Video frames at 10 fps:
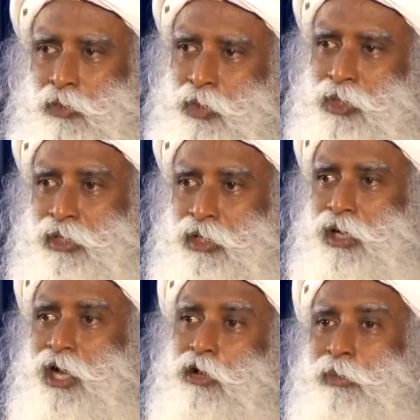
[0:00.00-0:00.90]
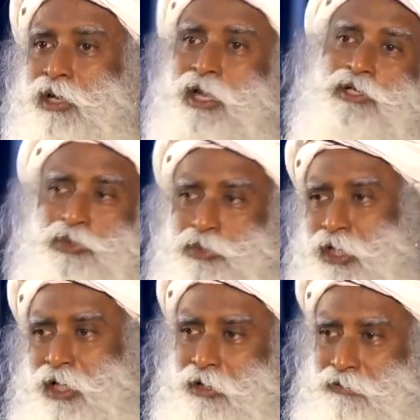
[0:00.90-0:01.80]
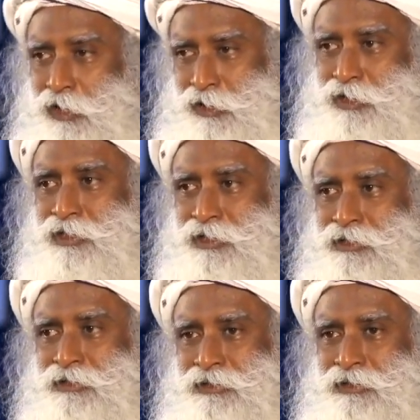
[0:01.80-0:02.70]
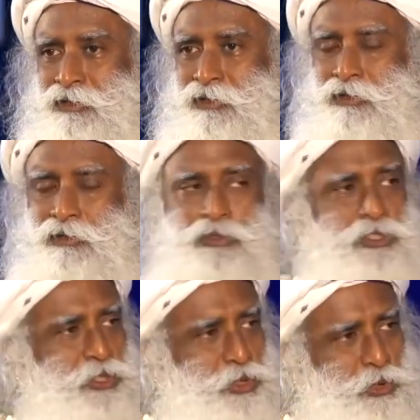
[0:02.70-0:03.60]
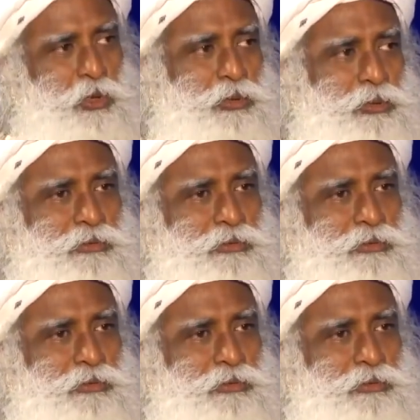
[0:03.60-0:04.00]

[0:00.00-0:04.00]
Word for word: We think government has to take care of us. This has to go.